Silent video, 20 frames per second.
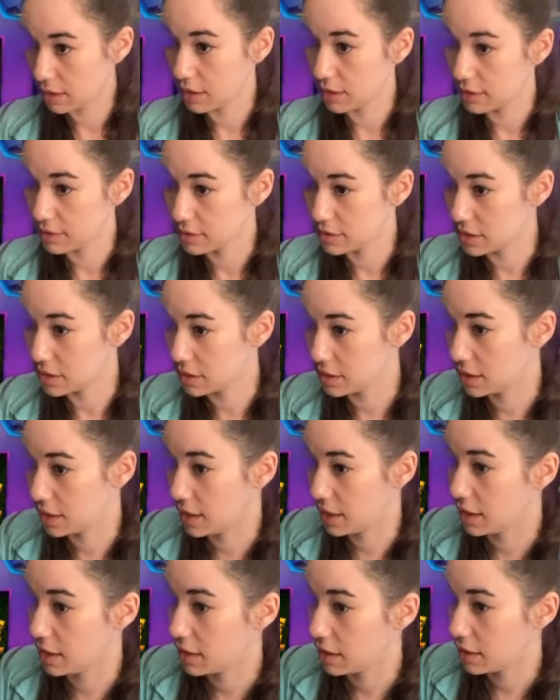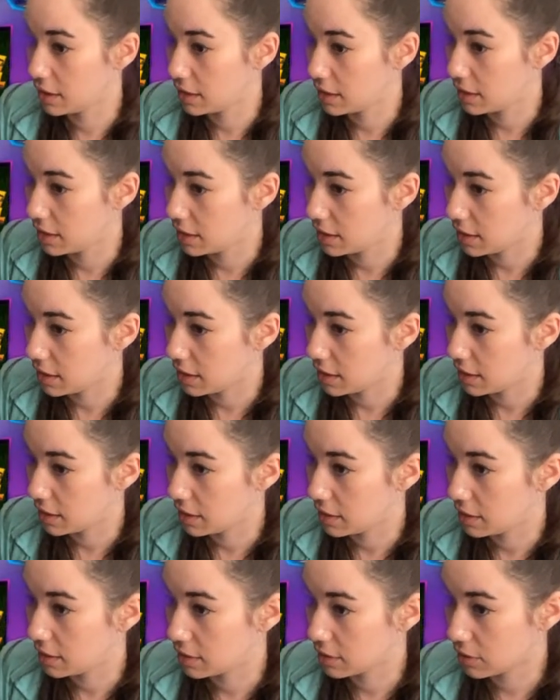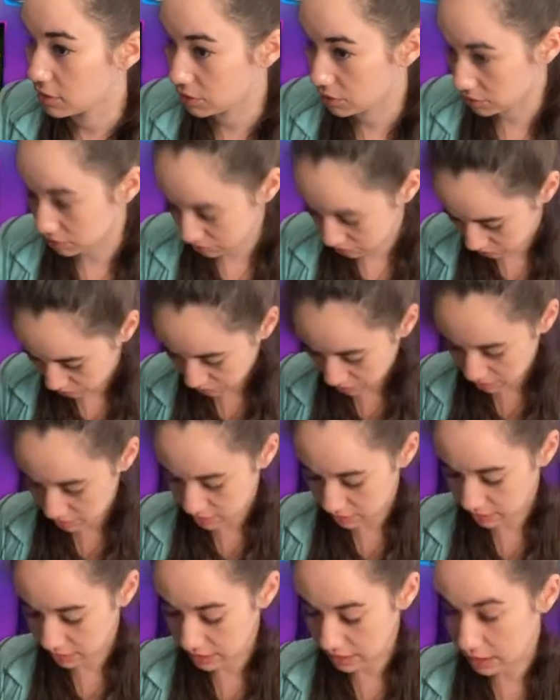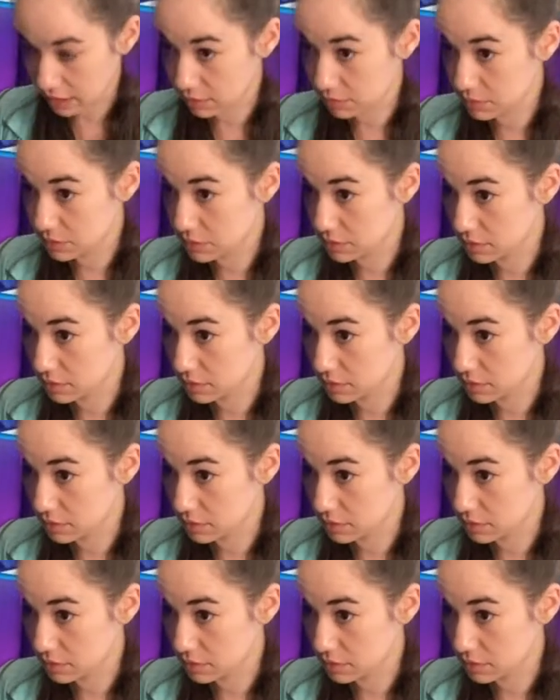to their corresponding name.